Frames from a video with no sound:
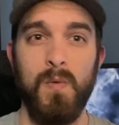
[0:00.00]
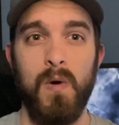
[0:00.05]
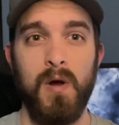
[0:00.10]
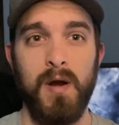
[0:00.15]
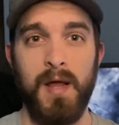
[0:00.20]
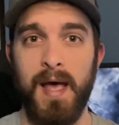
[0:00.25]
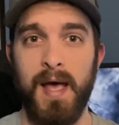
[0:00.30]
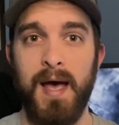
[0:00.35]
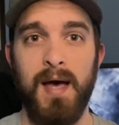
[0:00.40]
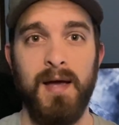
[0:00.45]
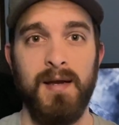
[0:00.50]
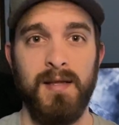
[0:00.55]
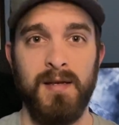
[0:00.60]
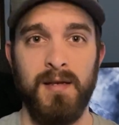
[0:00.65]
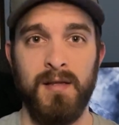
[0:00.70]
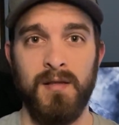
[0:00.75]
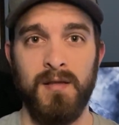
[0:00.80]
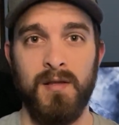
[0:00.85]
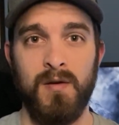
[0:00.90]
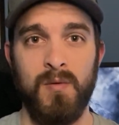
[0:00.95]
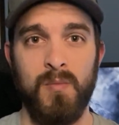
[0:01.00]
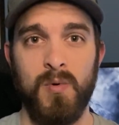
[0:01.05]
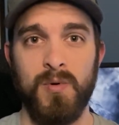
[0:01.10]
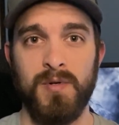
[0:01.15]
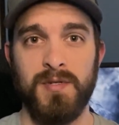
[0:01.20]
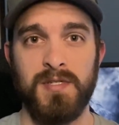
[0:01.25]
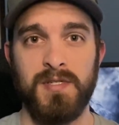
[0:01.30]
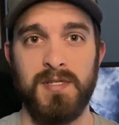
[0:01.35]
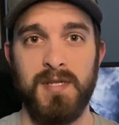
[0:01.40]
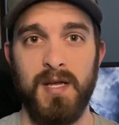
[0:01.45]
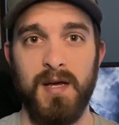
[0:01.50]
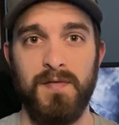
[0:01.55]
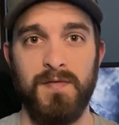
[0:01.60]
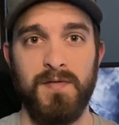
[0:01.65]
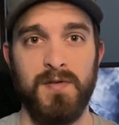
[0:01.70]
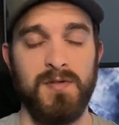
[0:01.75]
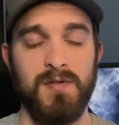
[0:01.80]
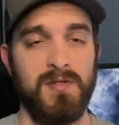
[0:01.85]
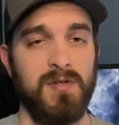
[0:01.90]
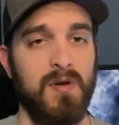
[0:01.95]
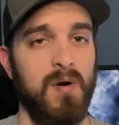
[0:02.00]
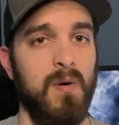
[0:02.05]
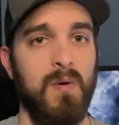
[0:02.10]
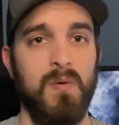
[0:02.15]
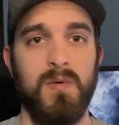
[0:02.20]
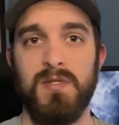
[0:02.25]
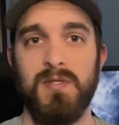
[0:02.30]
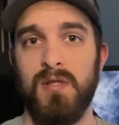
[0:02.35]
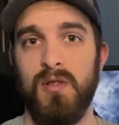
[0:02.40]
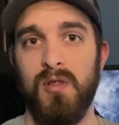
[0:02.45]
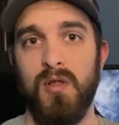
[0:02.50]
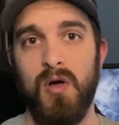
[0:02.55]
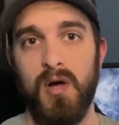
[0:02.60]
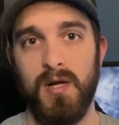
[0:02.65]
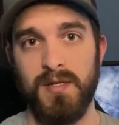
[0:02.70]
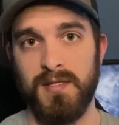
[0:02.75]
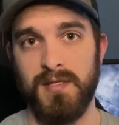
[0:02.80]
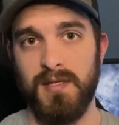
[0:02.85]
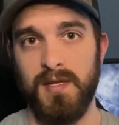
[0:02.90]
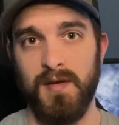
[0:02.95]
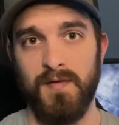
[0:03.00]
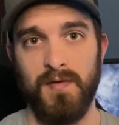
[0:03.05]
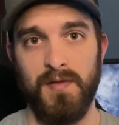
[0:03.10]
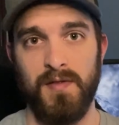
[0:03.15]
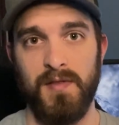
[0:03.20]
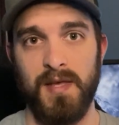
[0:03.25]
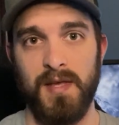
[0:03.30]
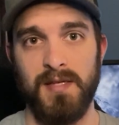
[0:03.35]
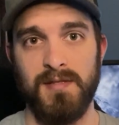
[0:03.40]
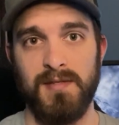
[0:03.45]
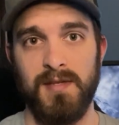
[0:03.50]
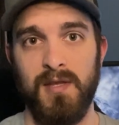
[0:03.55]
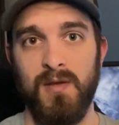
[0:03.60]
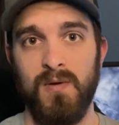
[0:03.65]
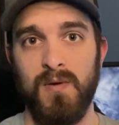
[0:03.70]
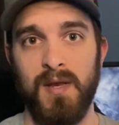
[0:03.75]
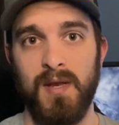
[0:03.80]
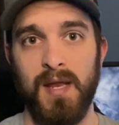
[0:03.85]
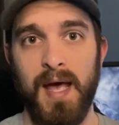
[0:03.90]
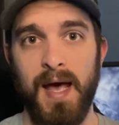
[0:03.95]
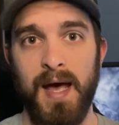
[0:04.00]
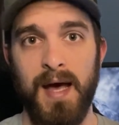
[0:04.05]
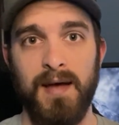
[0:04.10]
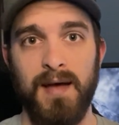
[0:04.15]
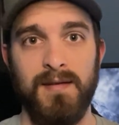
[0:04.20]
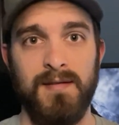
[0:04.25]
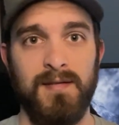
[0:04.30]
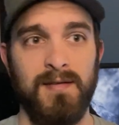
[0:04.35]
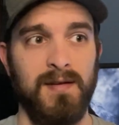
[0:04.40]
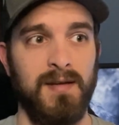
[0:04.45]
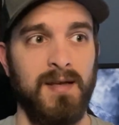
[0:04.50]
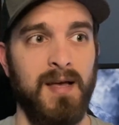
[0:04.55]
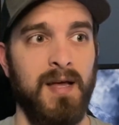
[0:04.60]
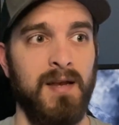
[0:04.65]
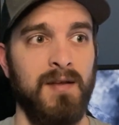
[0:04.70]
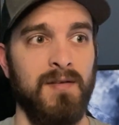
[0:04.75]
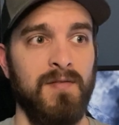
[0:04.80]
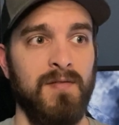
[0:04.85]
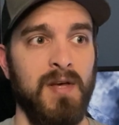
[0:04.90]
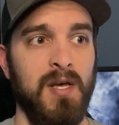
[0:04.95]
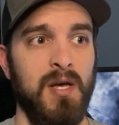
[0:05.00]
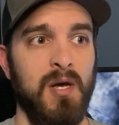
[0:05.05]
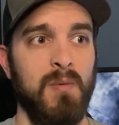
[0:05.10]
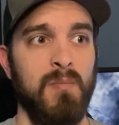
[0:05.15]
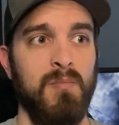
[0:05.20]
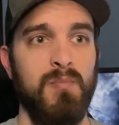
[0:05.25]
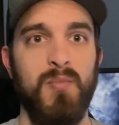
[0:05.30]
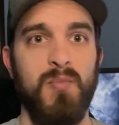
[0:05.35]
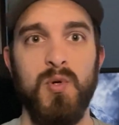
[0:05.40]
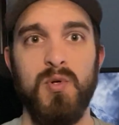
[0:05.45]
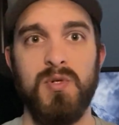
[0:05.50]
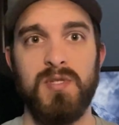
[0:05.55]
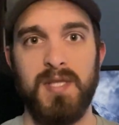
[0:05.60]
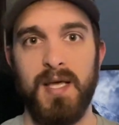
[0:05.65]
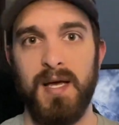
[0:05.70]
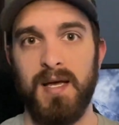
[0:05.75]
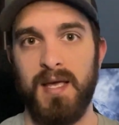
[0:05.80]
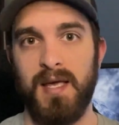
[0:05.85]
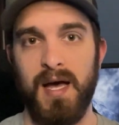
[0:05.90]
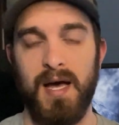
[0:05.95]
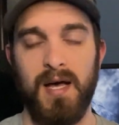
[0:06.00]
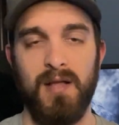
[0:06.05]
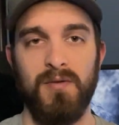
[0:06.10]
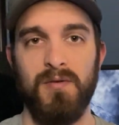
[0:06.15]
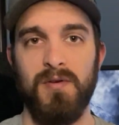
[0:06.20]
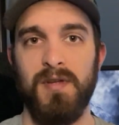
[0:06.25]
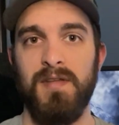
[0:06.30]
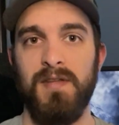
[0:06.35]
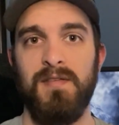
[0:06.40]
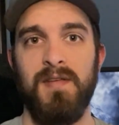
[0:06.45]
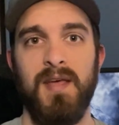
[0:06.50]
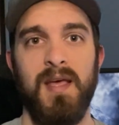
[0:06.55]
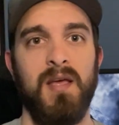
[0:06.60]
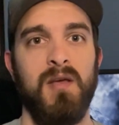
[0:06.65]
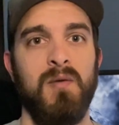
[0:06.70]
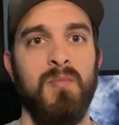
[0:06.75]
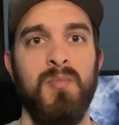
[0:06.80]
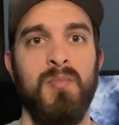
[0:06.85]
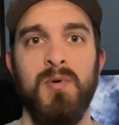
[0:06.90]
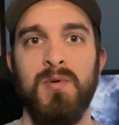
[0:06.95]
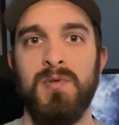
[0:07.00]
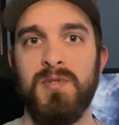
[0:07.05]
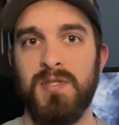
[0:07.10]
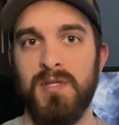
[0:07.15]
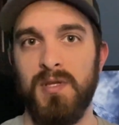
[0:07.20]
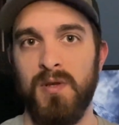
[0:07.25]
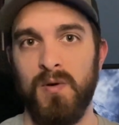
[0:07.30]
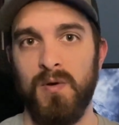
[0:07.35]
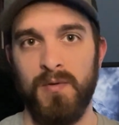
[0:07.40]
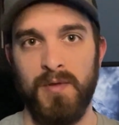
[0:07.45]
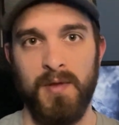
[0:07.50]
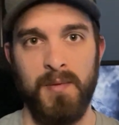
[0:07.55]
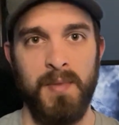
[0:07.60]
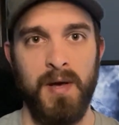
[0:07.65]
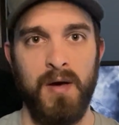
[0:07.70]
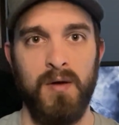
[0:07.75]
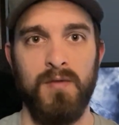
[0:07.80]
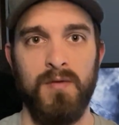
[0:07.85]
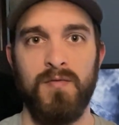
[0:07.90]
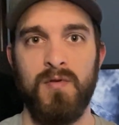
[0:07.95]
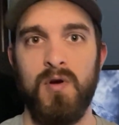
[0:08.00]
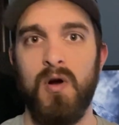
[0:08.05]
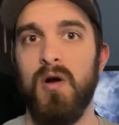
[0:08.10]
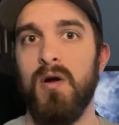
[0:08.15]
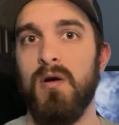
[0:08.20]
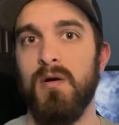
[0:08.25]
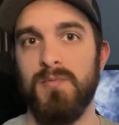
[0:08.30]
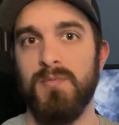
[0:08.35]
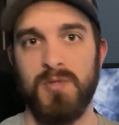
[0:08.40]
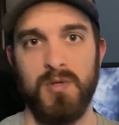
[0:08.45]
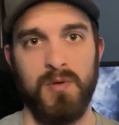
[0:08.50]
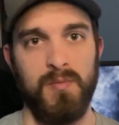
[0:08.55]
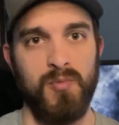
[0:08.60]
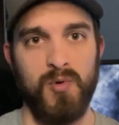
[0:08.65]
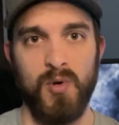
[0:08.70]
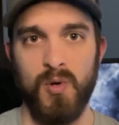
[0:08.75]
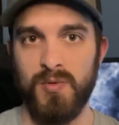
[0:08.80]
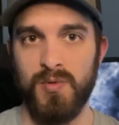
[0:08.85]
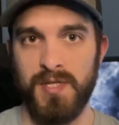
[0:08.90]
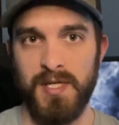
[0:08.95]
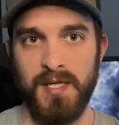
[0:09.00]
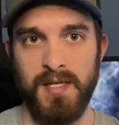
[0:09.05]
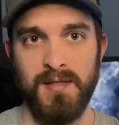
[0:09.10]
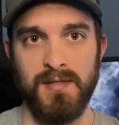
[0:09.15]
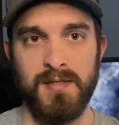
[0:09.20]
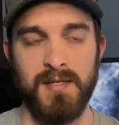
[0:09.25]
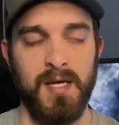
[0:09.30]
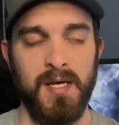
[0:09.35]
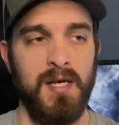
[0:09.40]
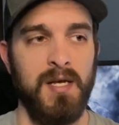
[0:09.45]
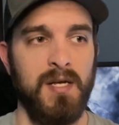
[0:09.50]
you want to add in a little more stuff, there's always lots of different things that you can add to kind of boost that calorie intake, boost, the amount of carbs or proteins.